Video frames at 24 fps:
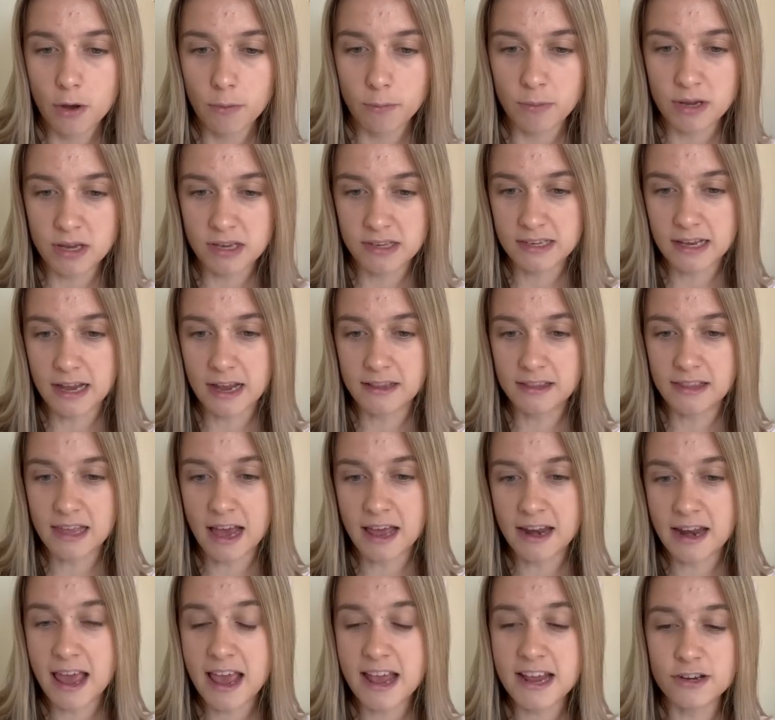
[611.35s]
We said that
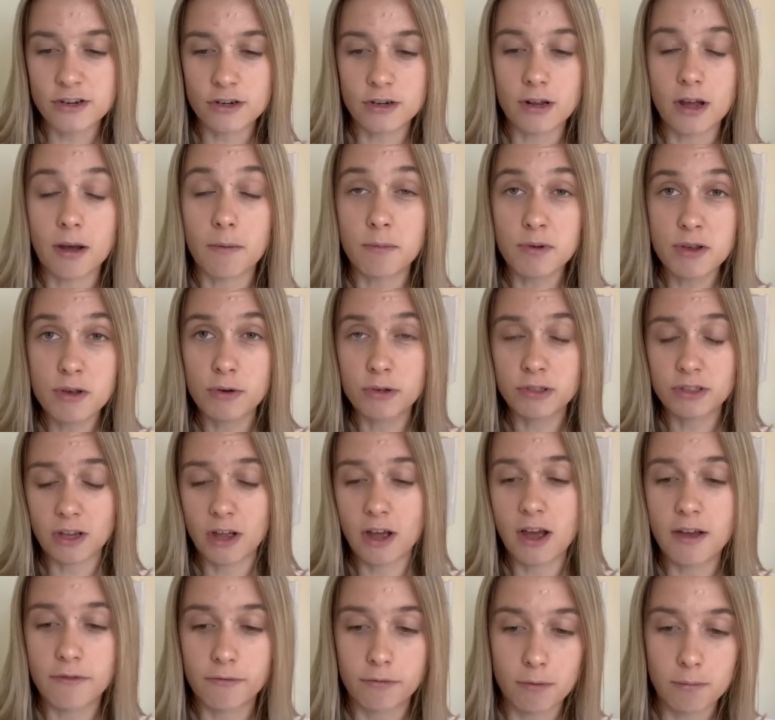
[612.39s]
an agent, and we also
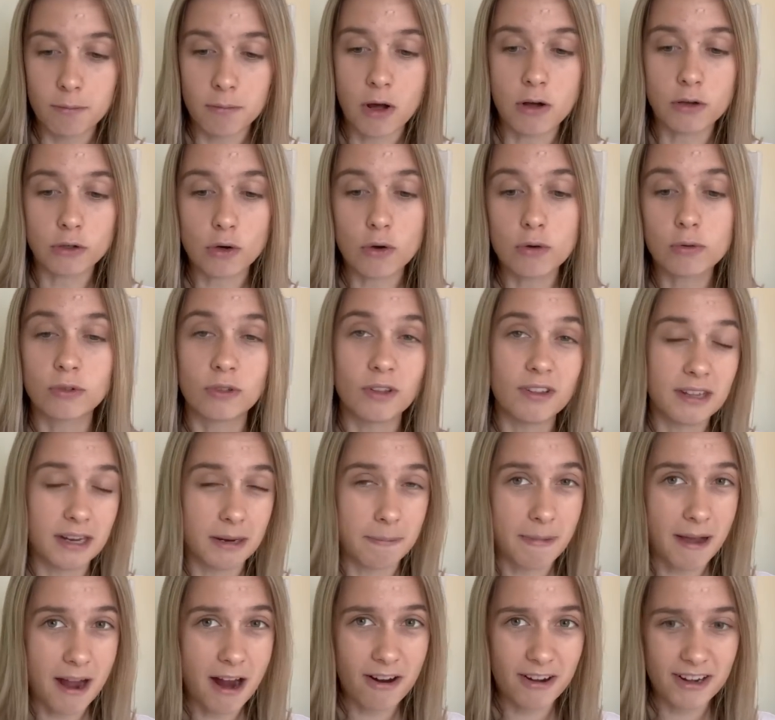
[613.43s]
heard from Mark Ogden, that
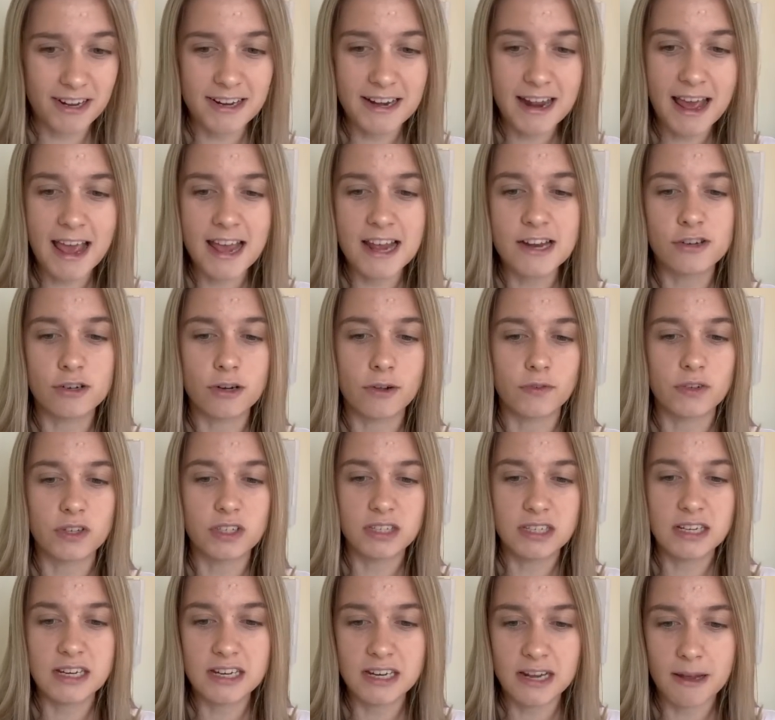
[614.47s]
apparently an agent of a
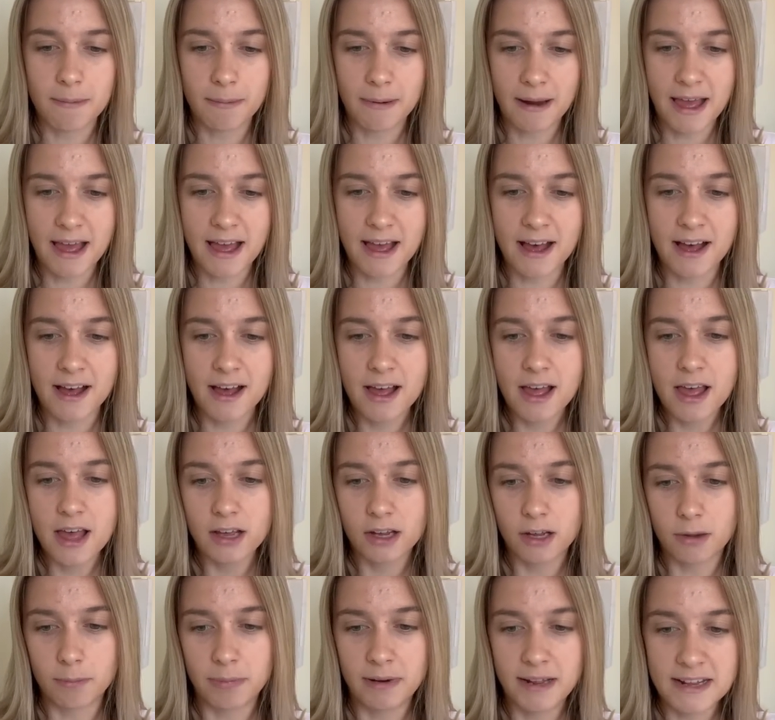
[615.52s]
senior player
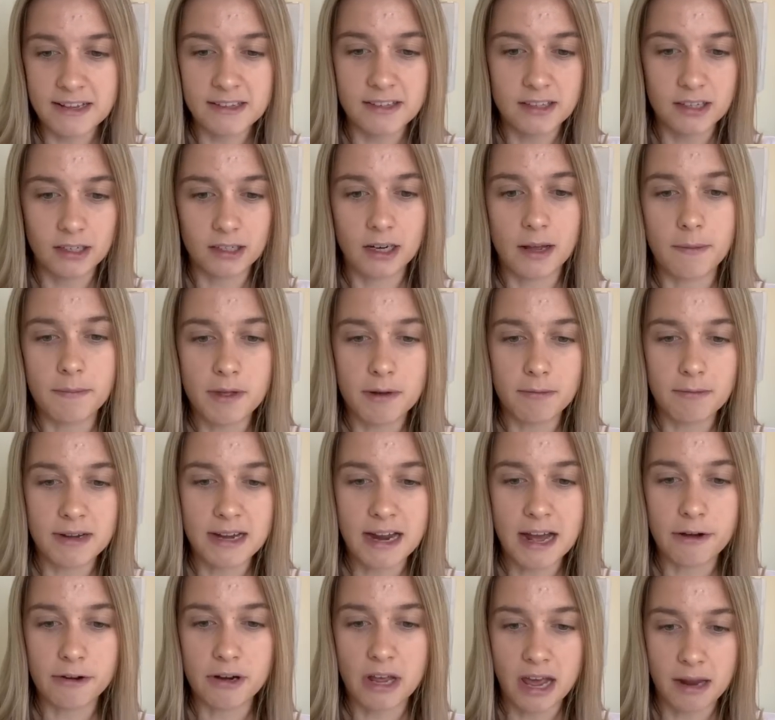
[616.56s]
complained to the club that
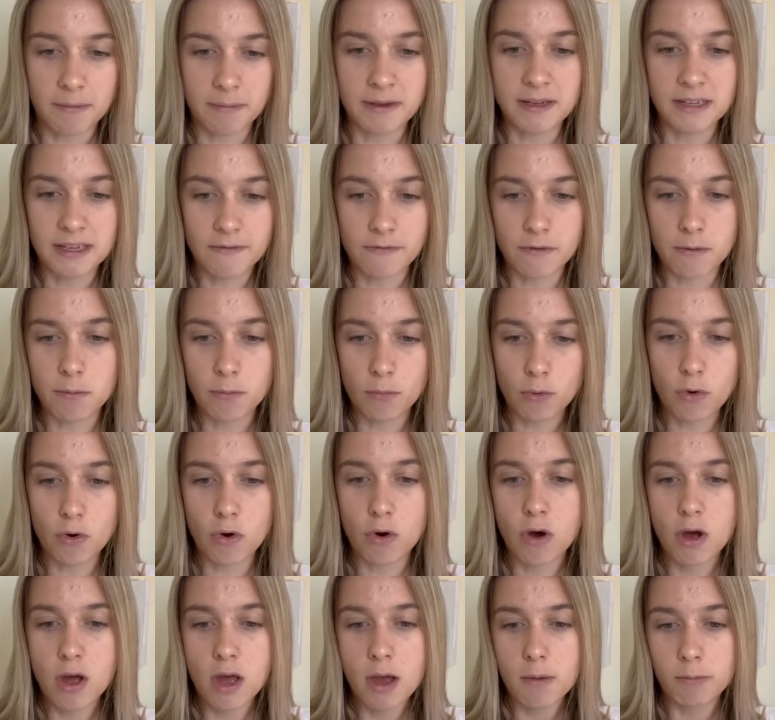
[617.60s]
Ronaldo had been given
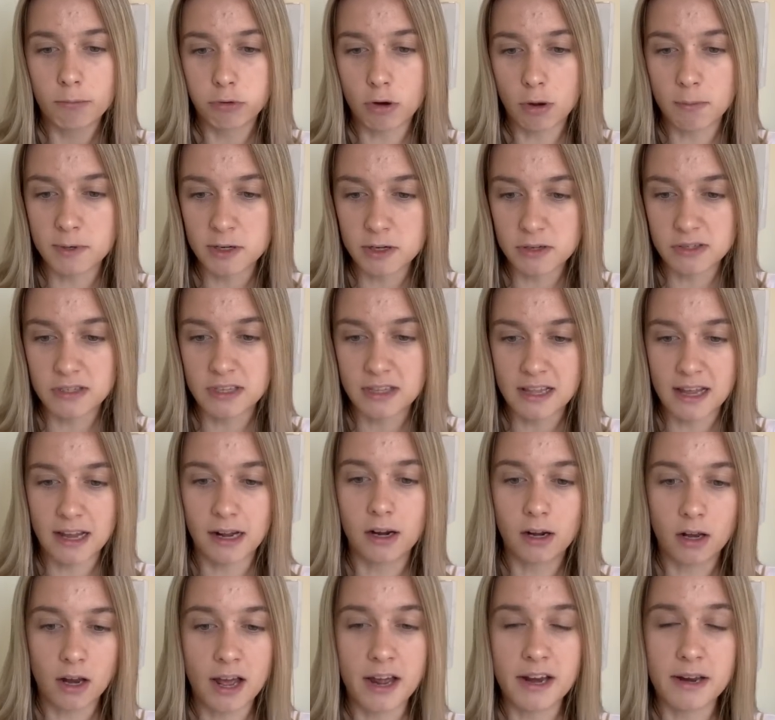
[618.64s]
more prominence than their
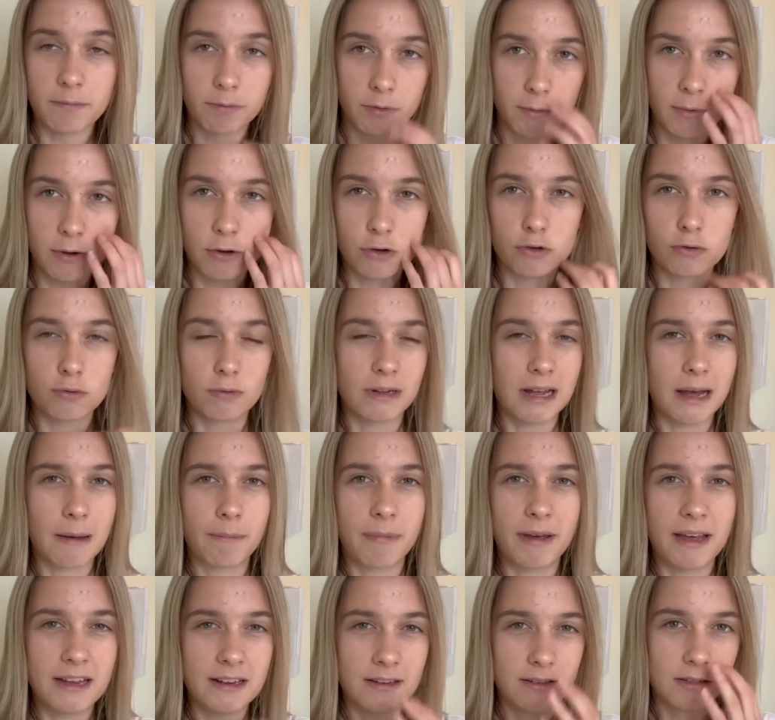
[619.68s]
client and promotional
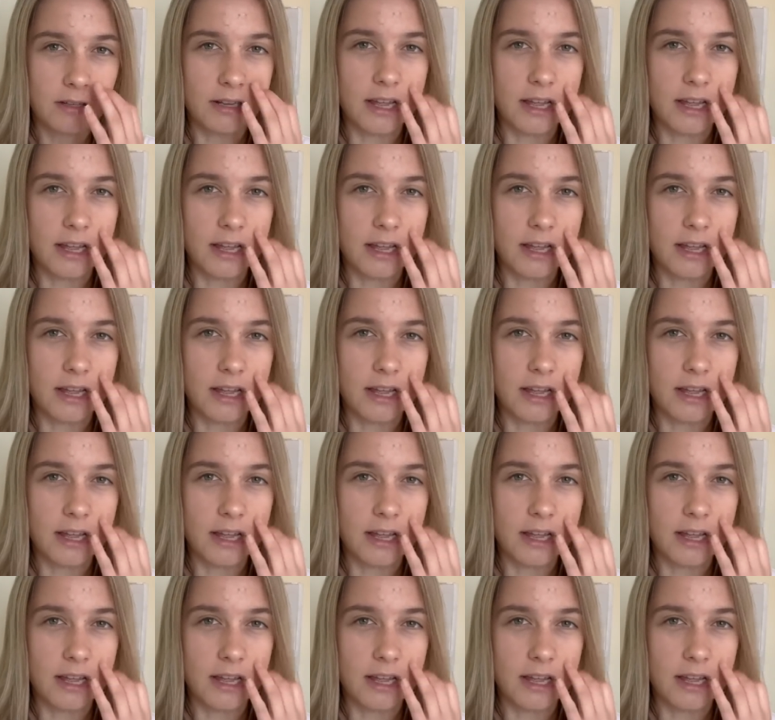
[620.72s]
campaigns.